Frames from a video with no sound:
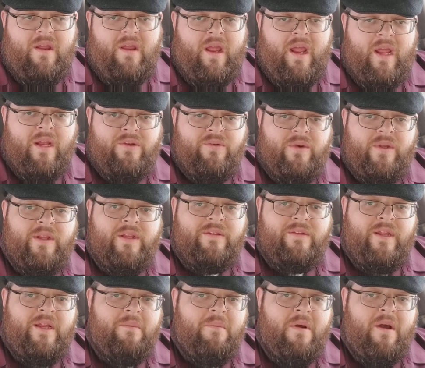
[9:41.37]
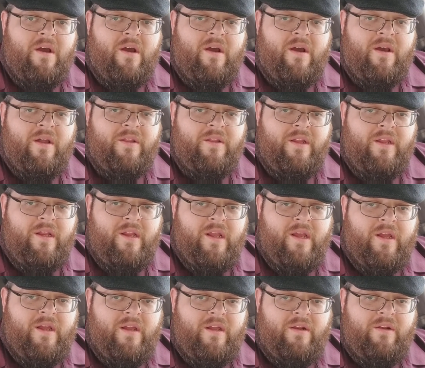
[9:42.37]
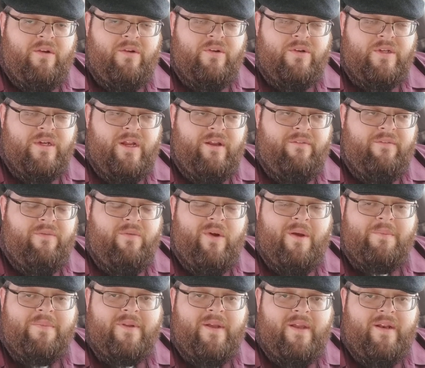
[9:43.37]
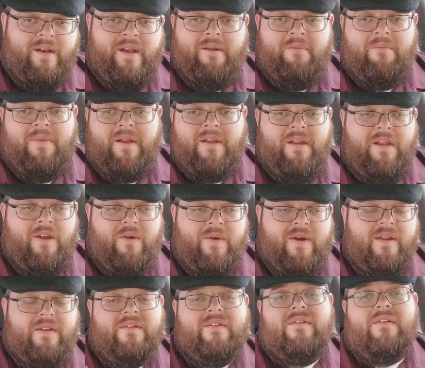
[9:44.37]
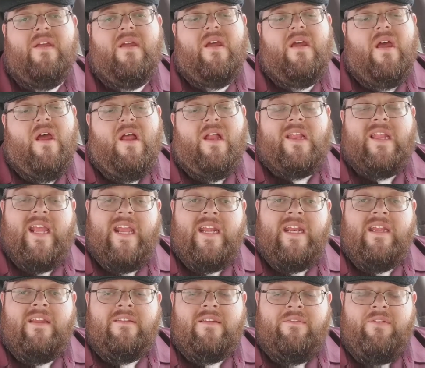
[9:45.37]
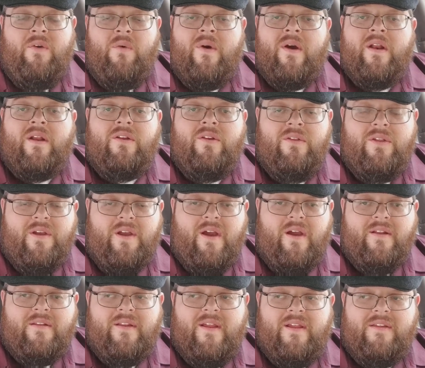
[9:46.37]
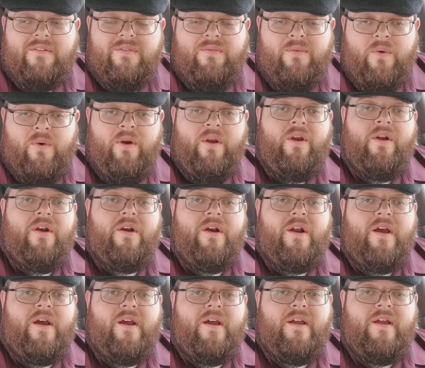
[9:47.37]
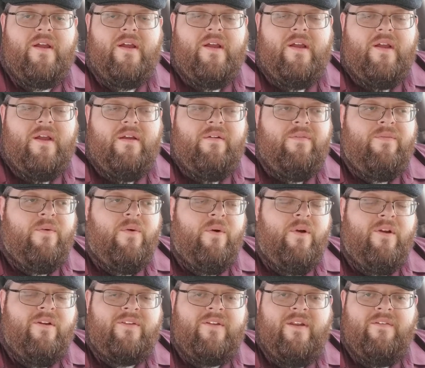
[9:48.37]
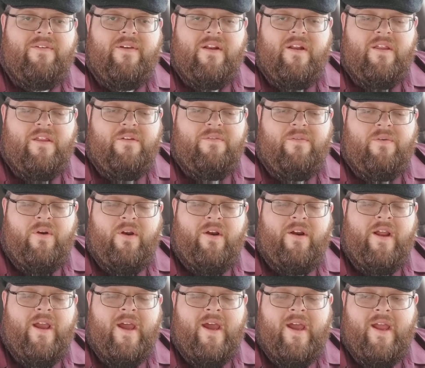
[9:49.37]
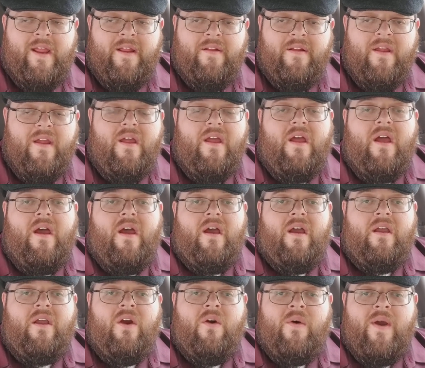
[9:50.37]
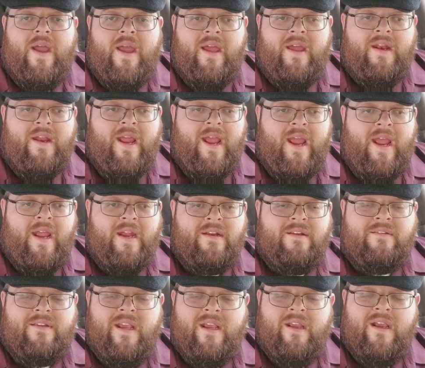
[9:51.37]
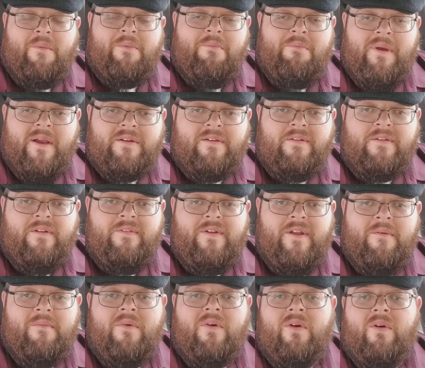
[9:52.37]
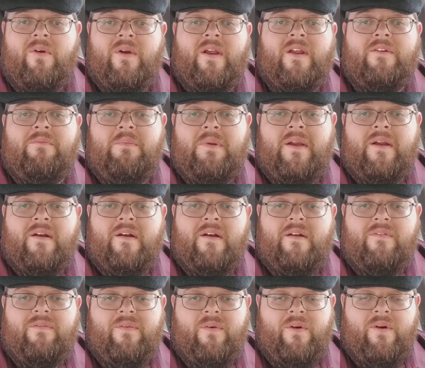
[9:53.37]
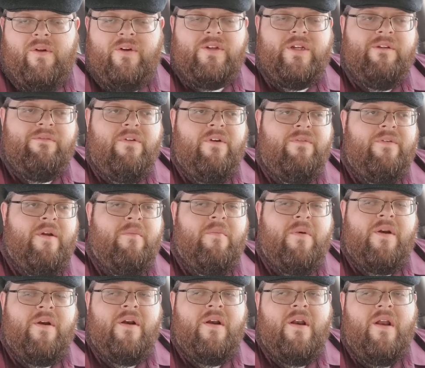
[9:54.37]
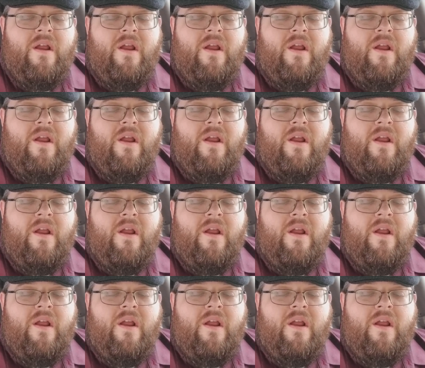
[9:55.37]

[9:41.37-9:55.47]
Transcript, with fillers: and join the team on the uh, No Shave website and be in the U.S. Ladies, if you want to do the contest for your uh, for your significant other, for your guy, uh, go ahead and just take a couple pictures of him growing his beard for No Shave November.